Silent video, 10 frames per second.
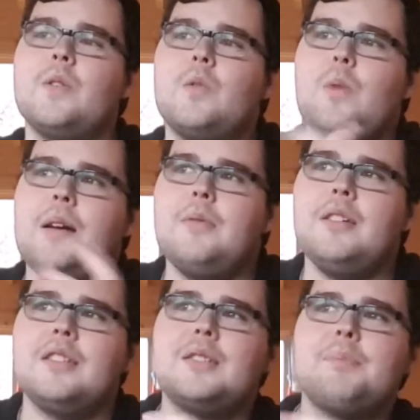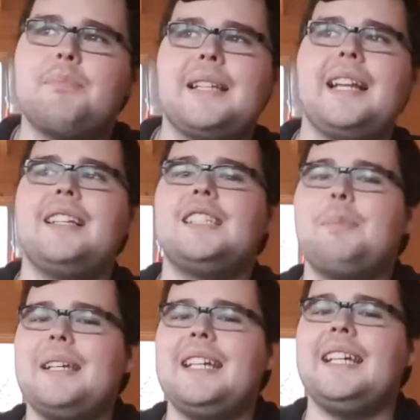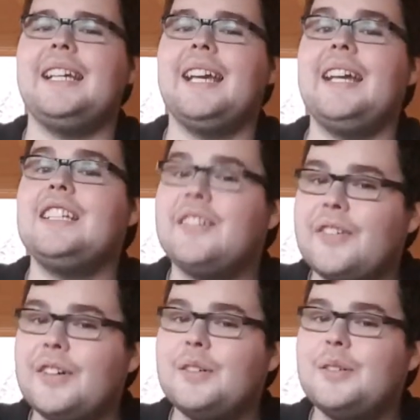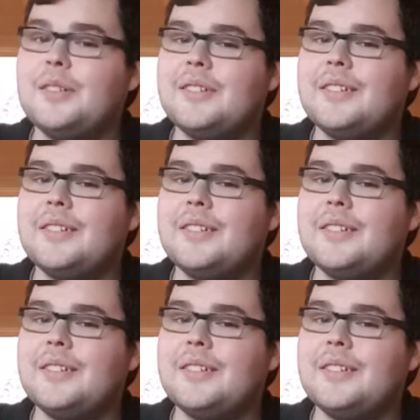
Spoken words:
when we was pretending to be interviewed,